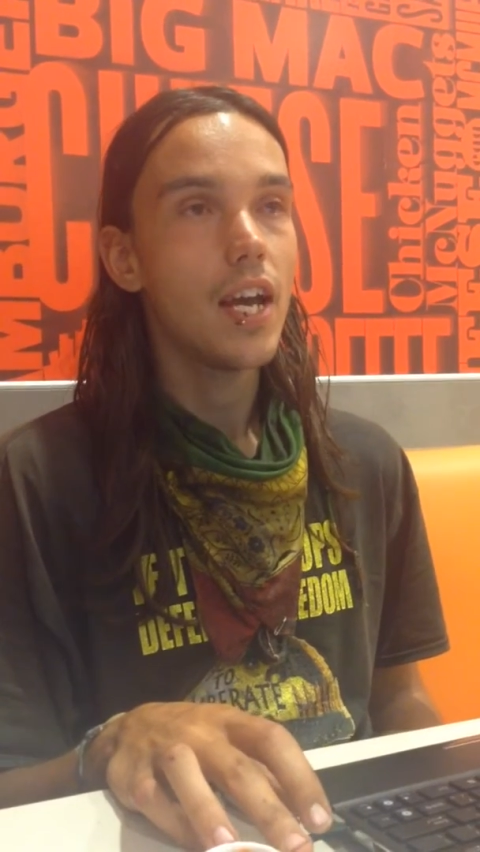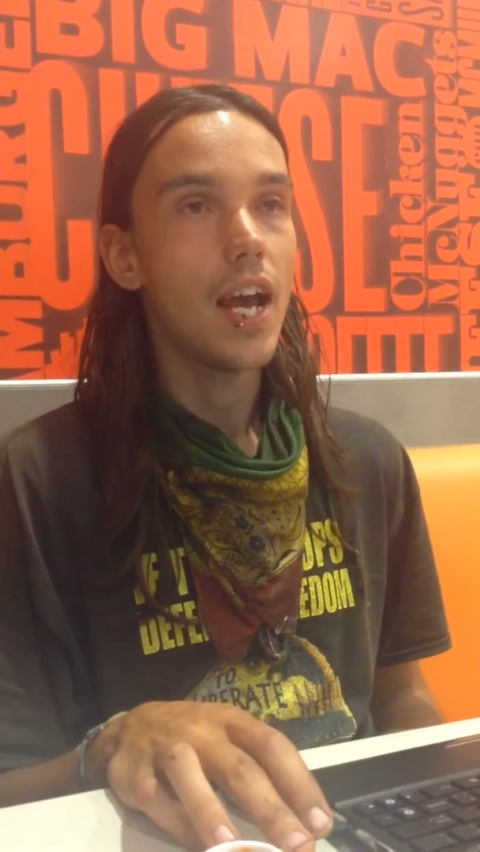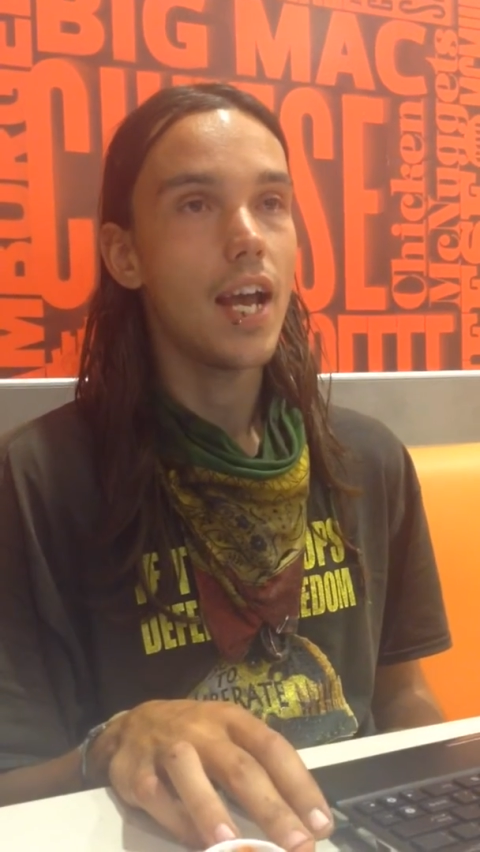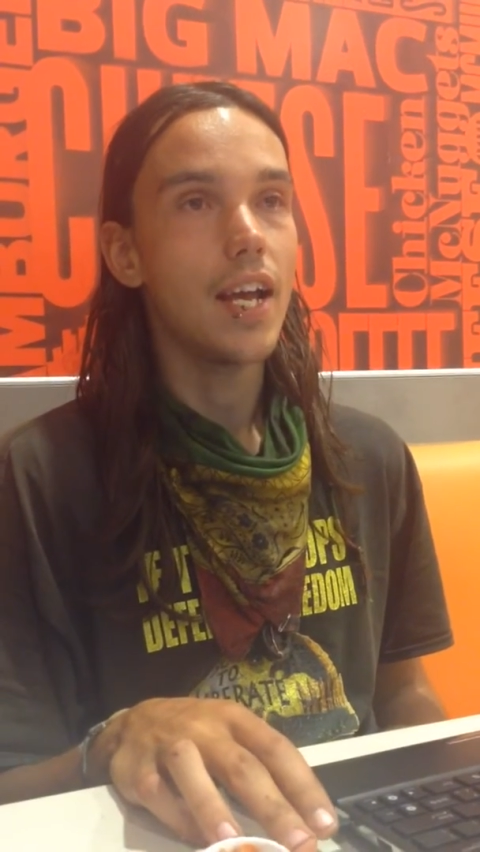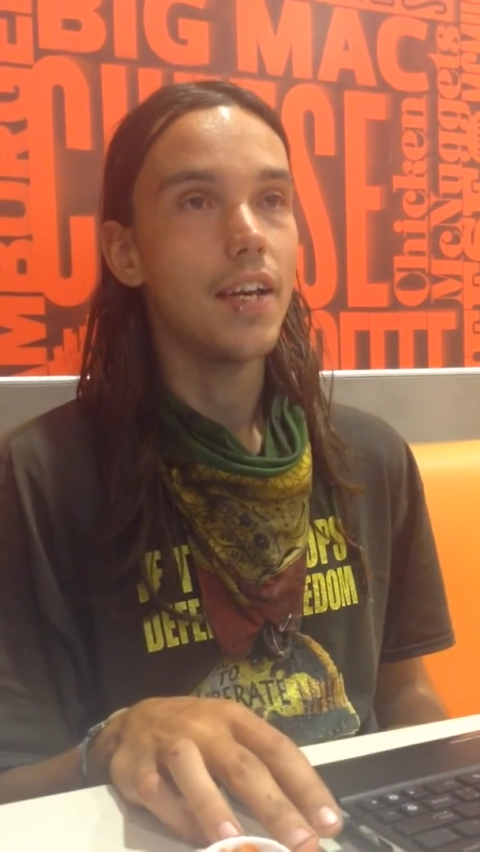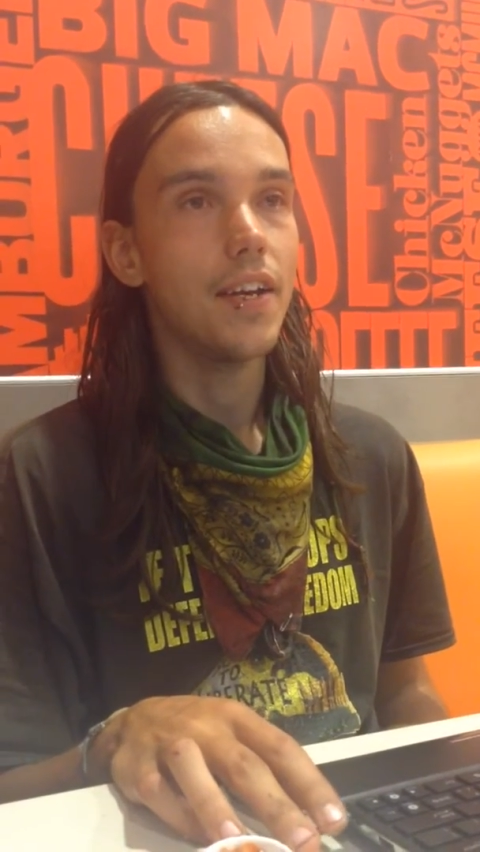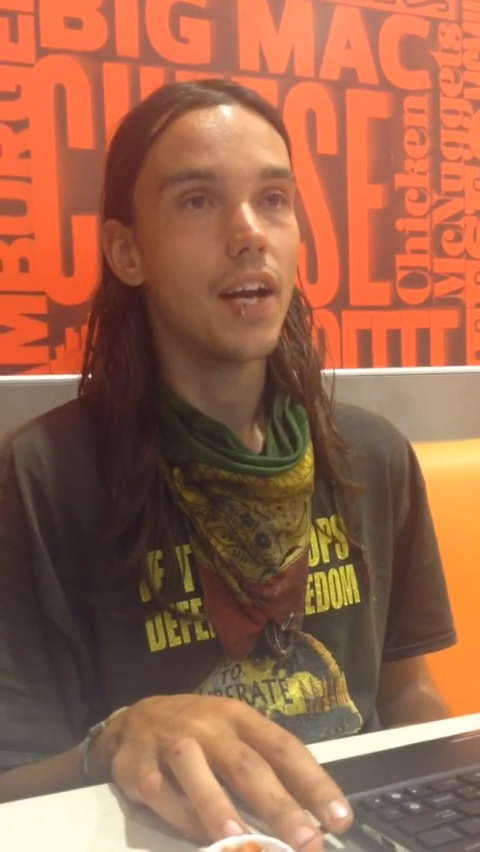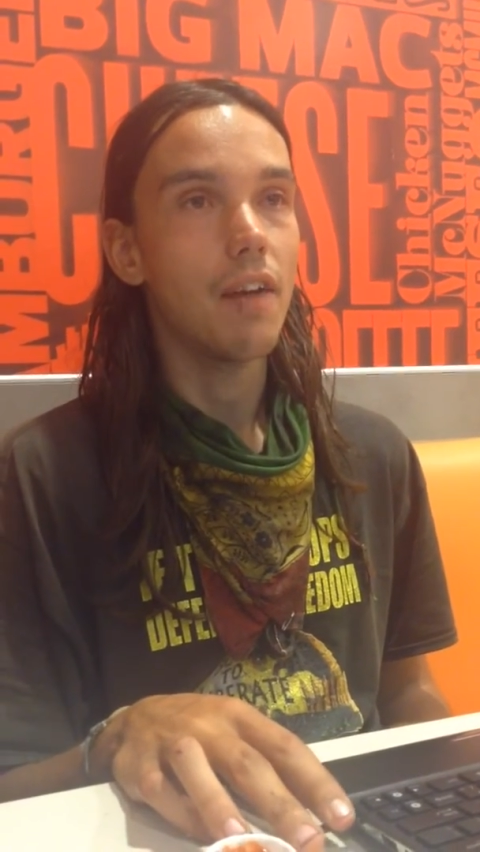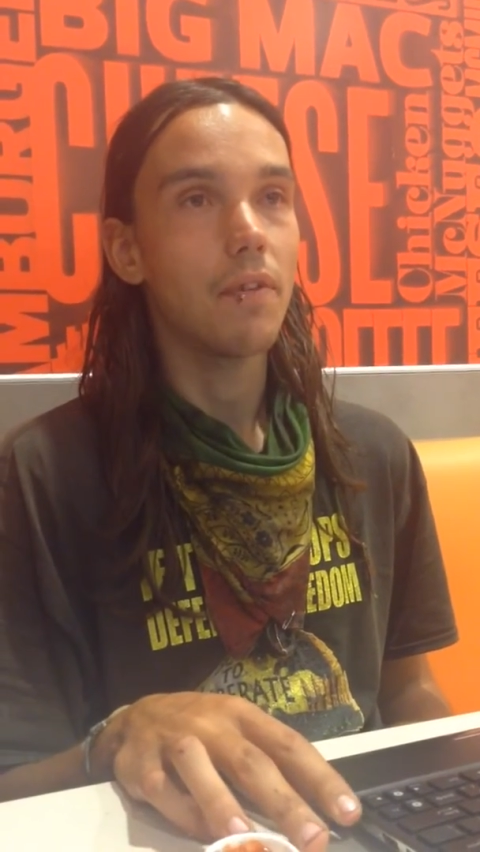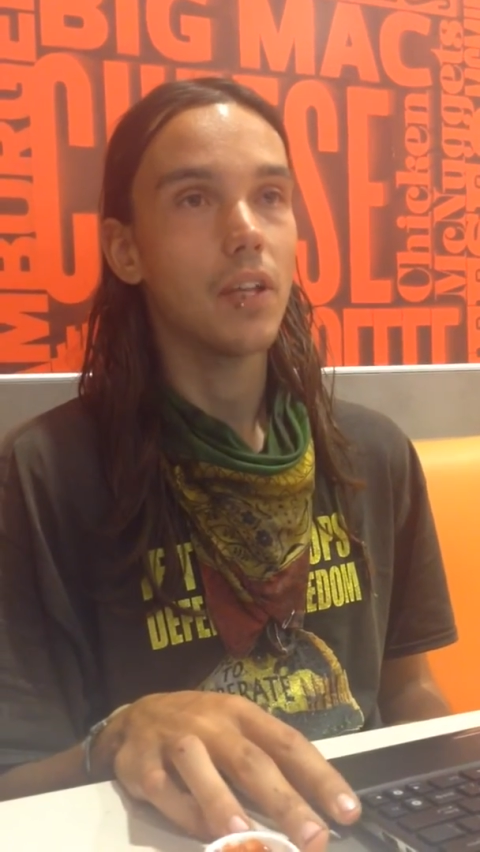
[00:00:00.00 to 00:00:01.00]
and
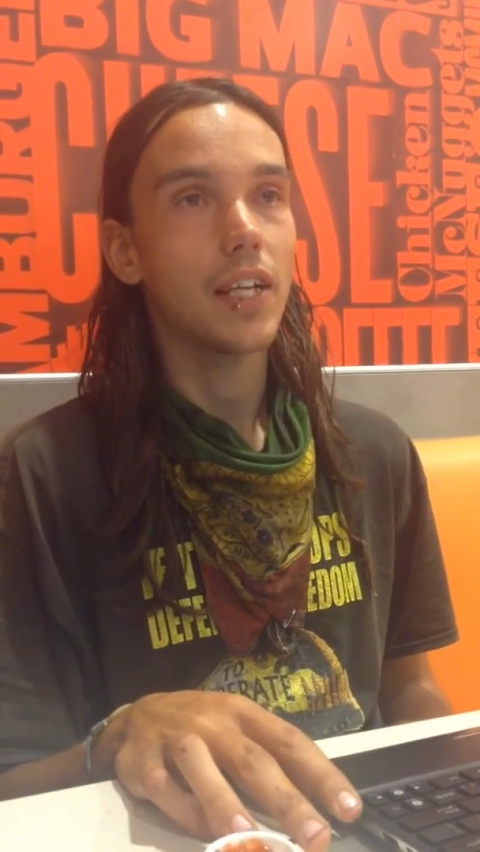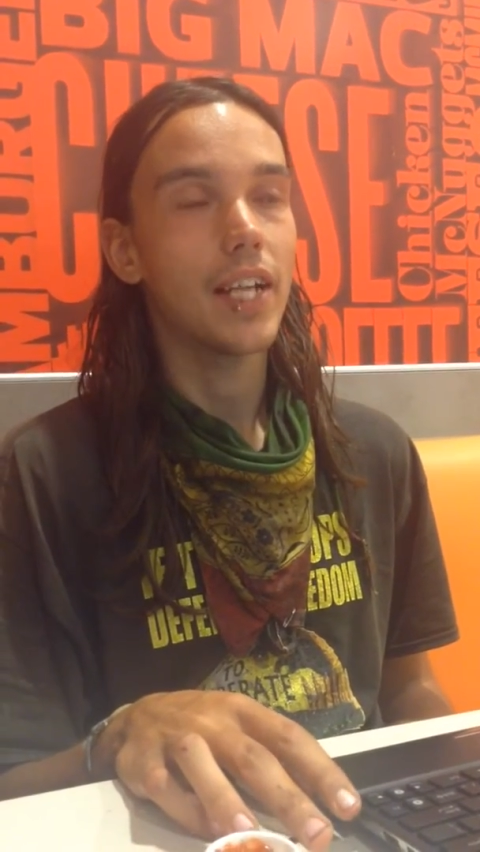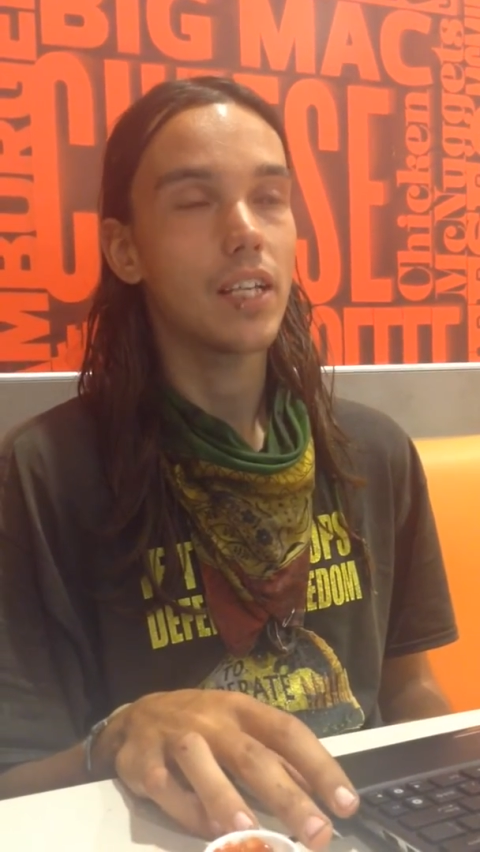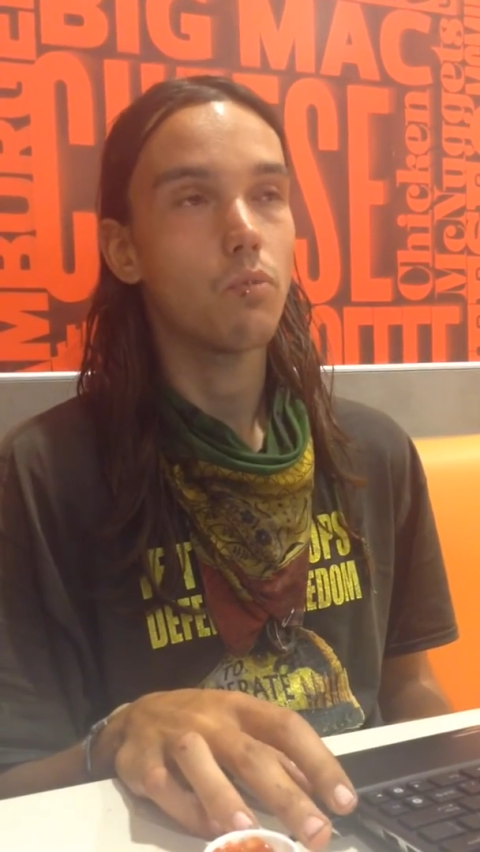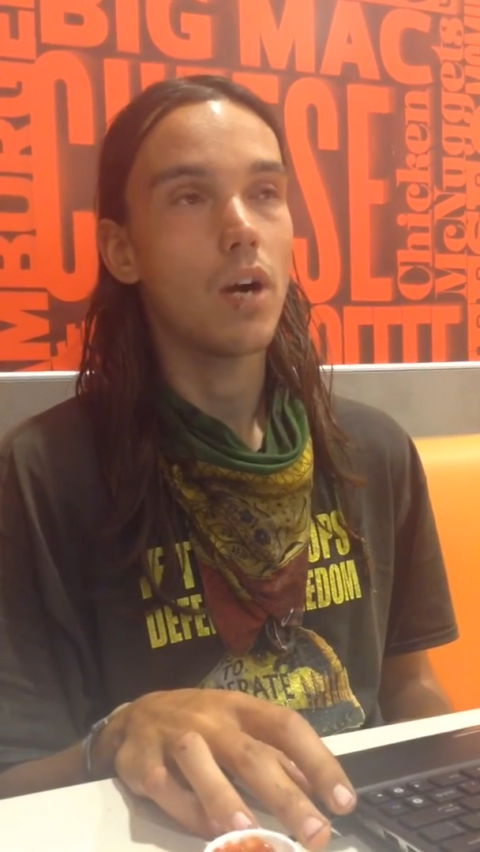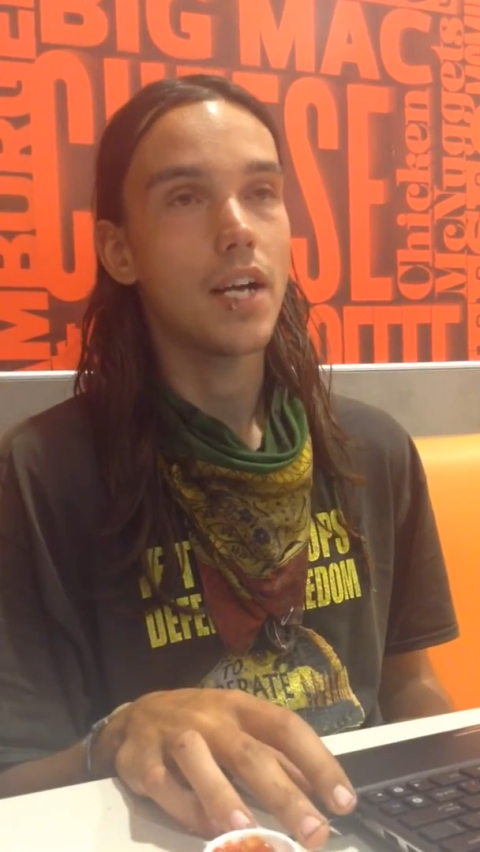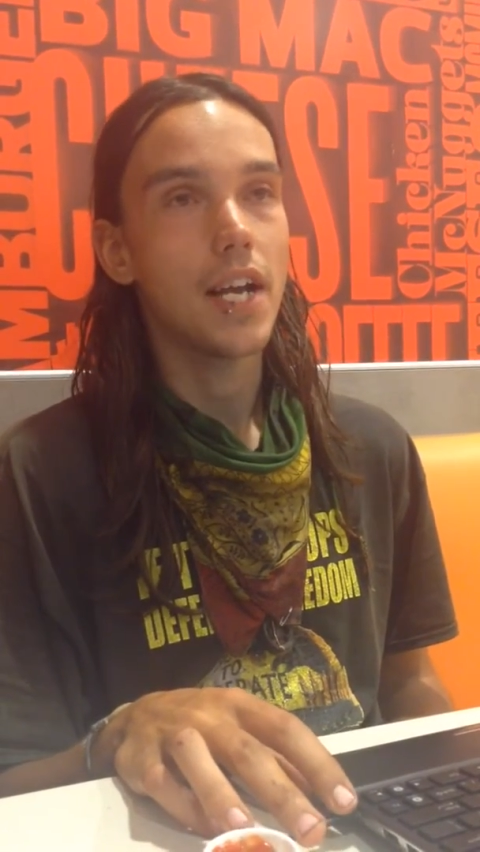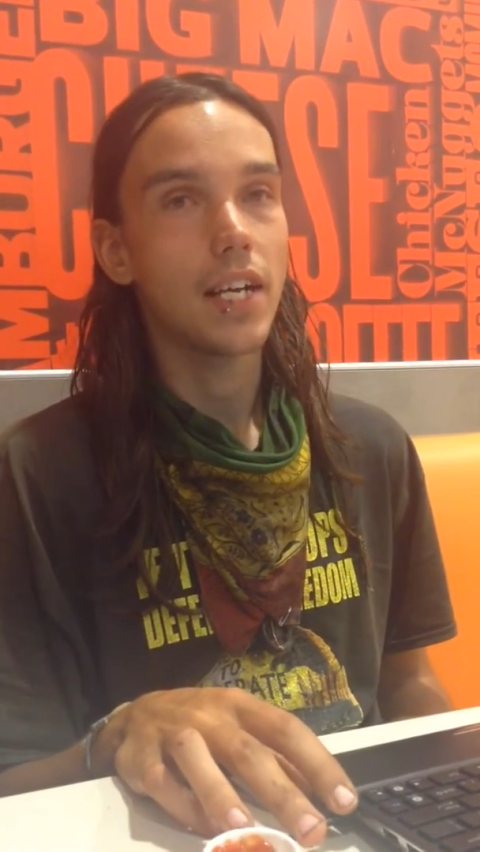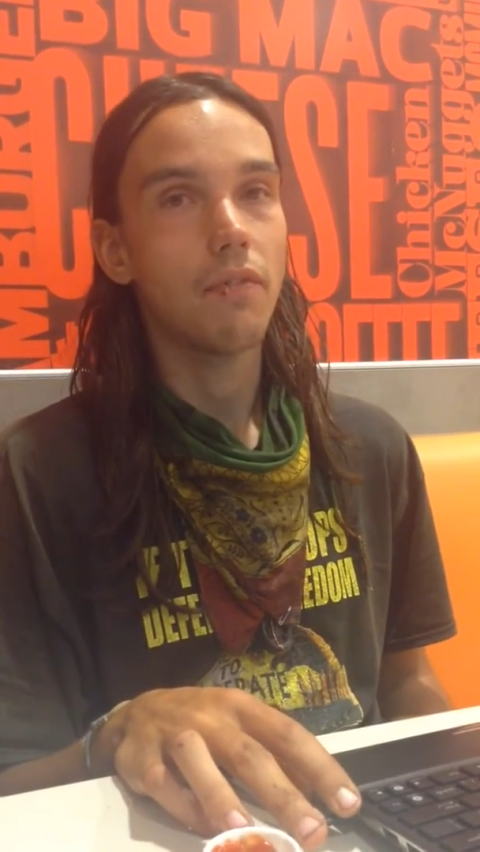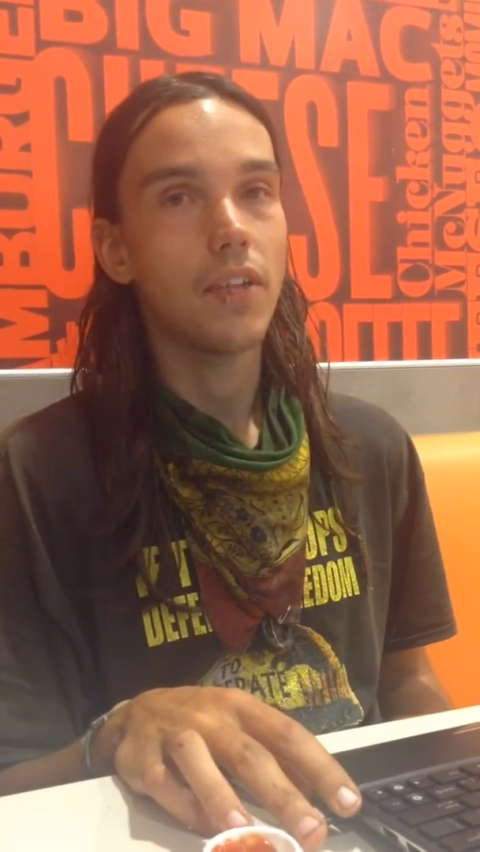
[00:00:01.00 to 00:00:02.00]
I feel like that's why negative